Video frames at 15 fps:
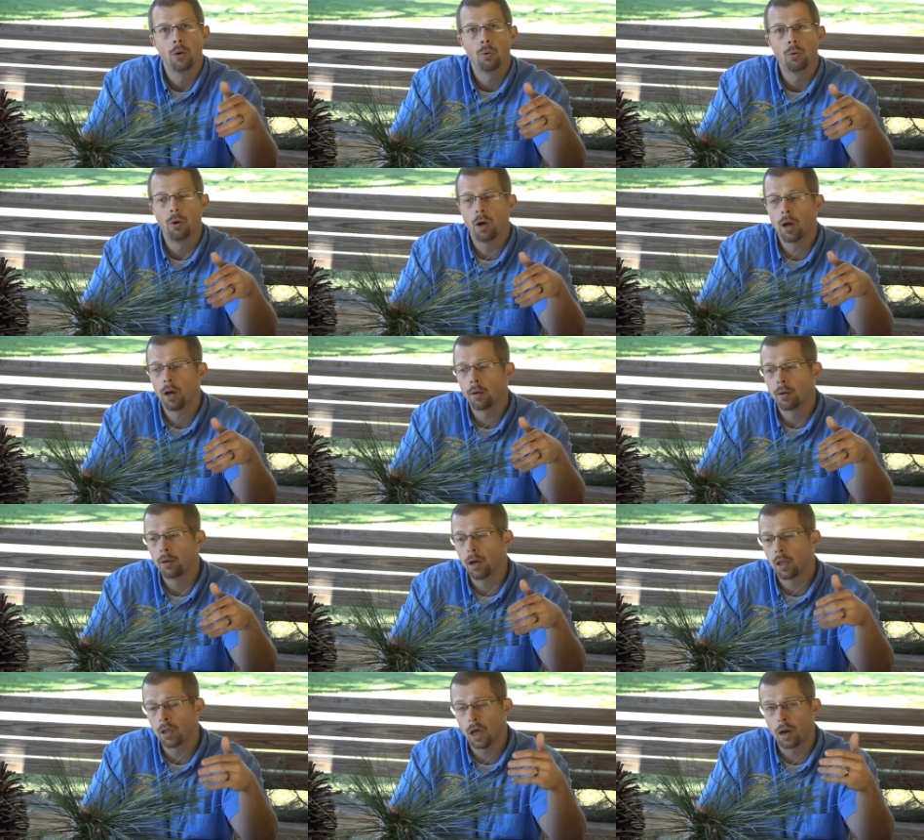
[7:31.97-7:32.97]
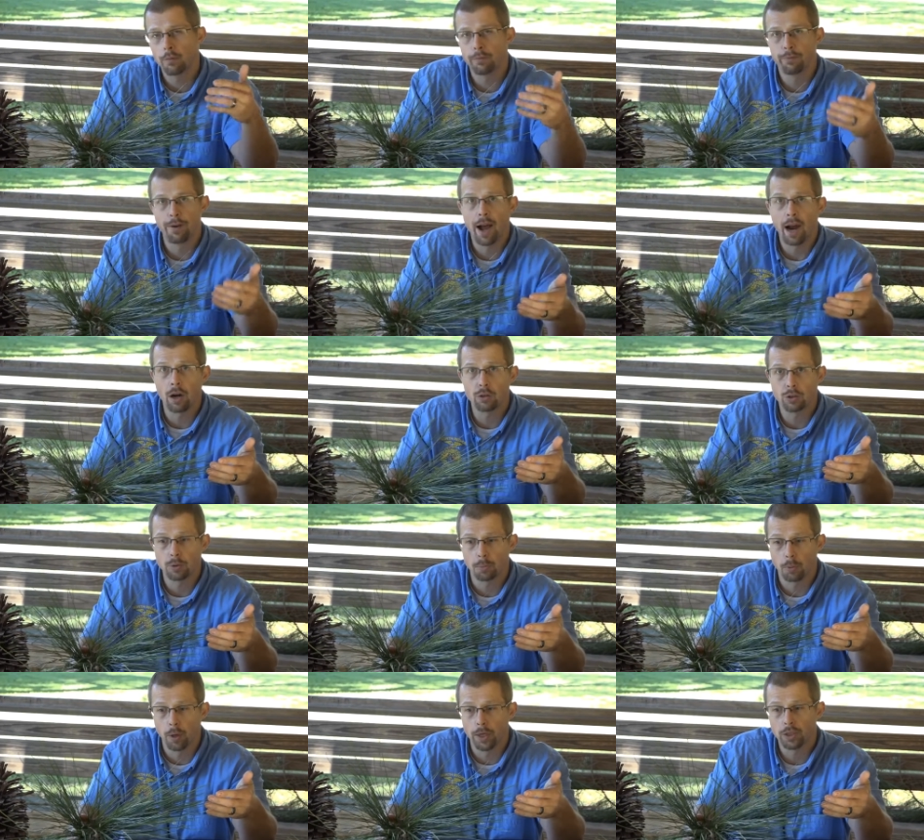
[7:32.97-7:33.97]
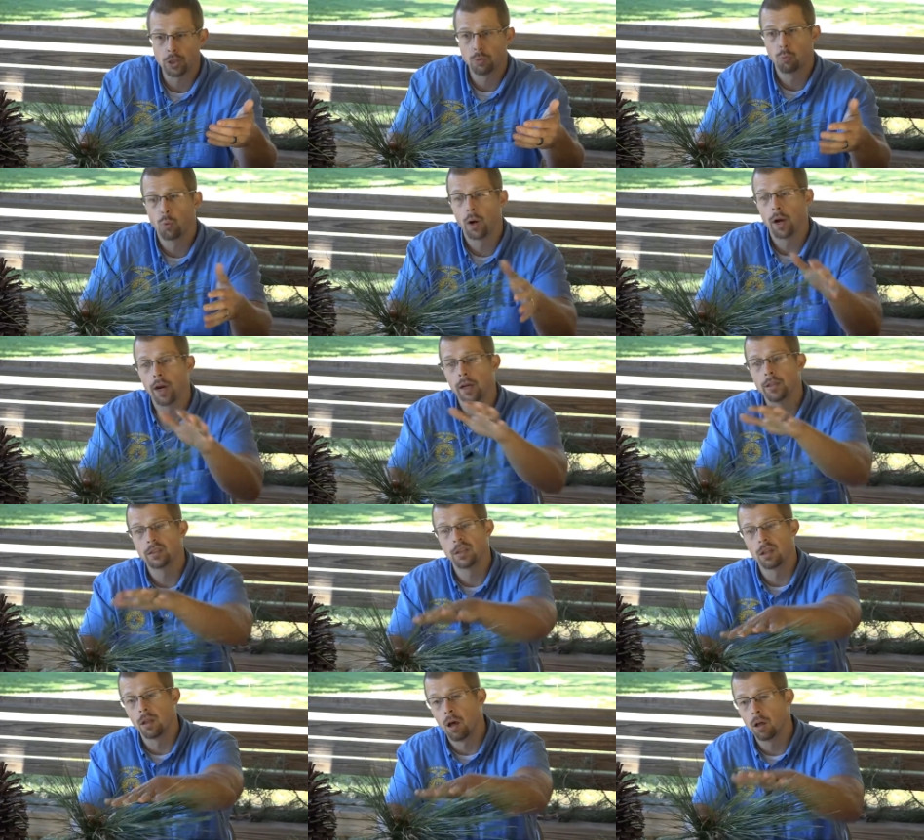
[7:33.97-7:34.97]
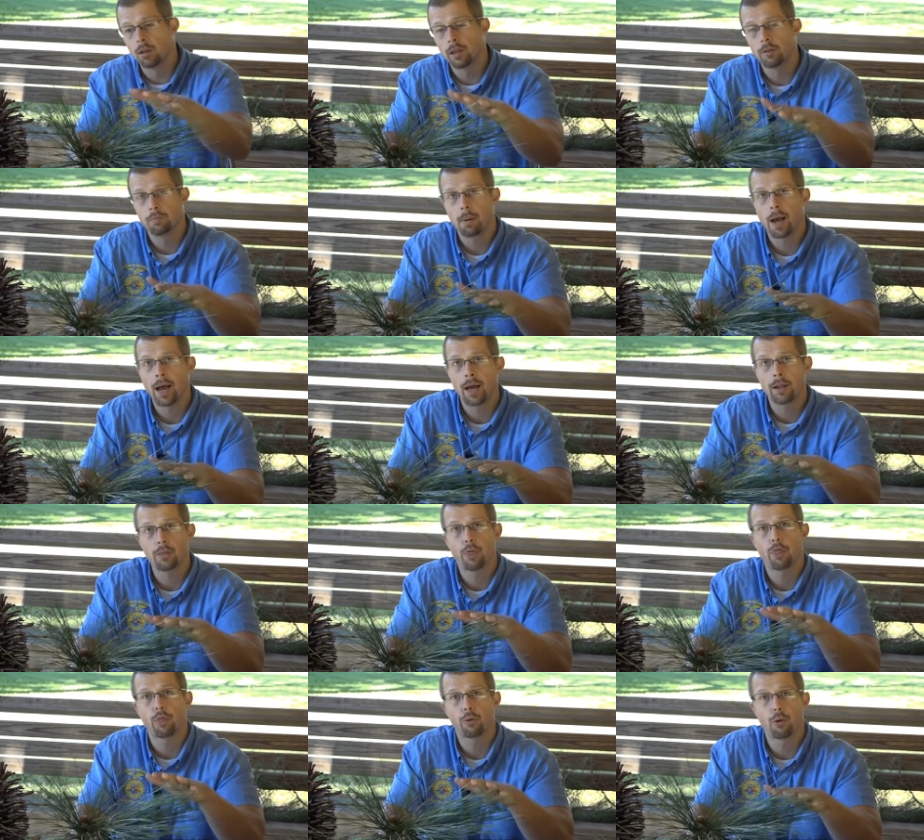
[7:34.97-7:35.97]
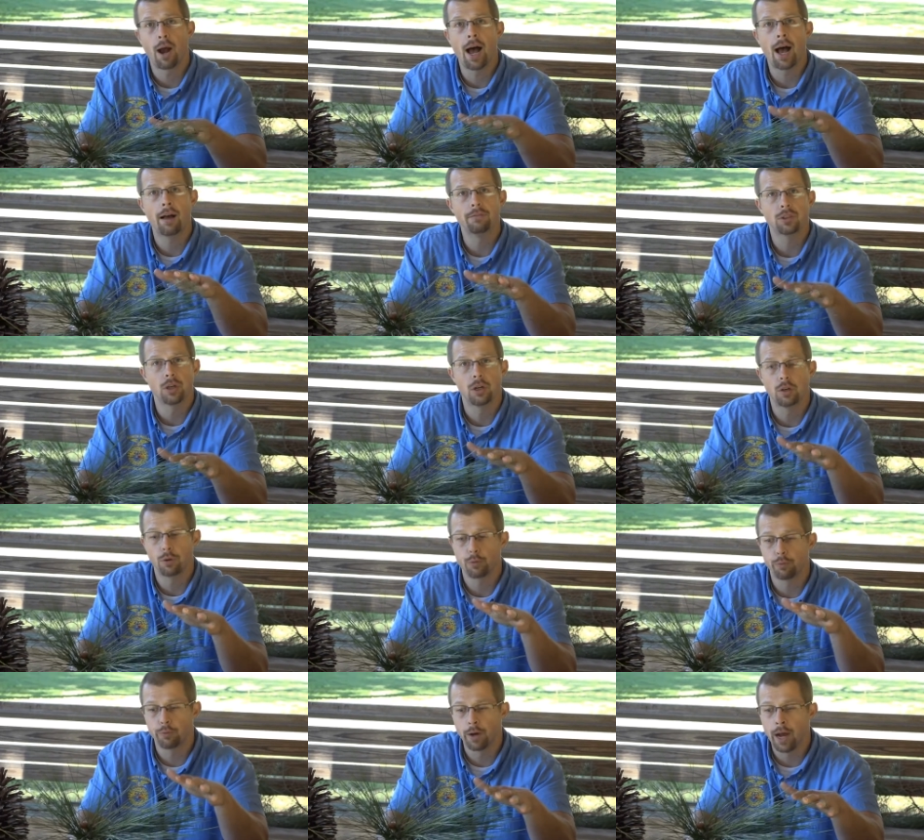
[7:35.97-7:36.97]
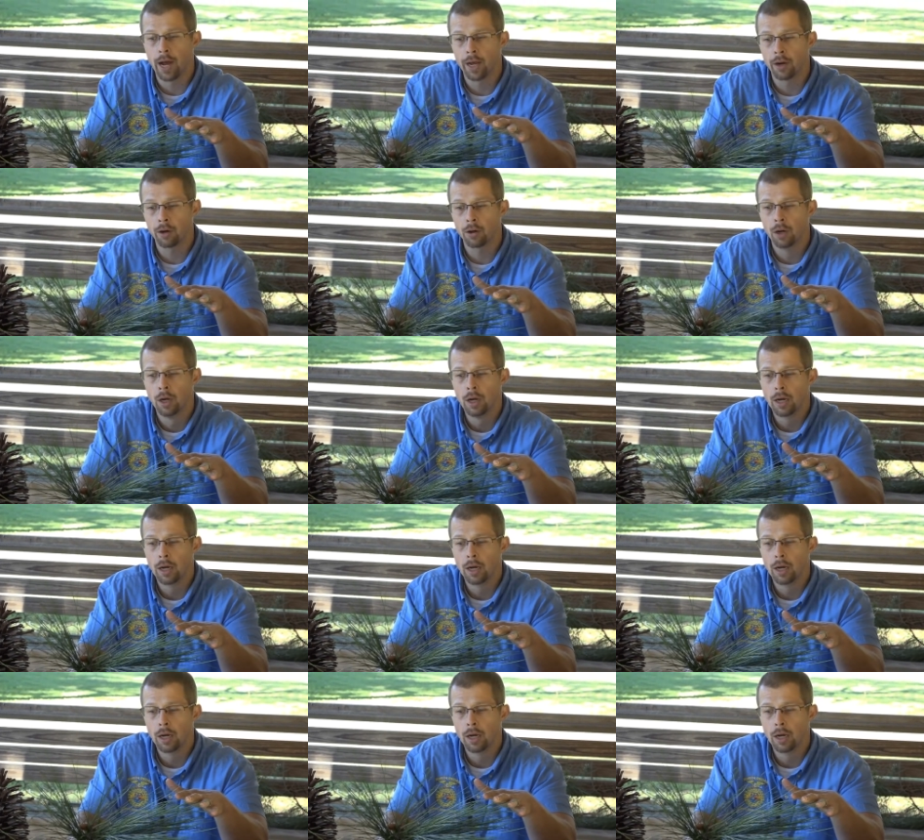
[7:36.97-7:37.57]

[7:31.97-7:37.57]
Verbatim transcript: uh, a lot of fire suppression, whereas the longleaf pine thrives under fire.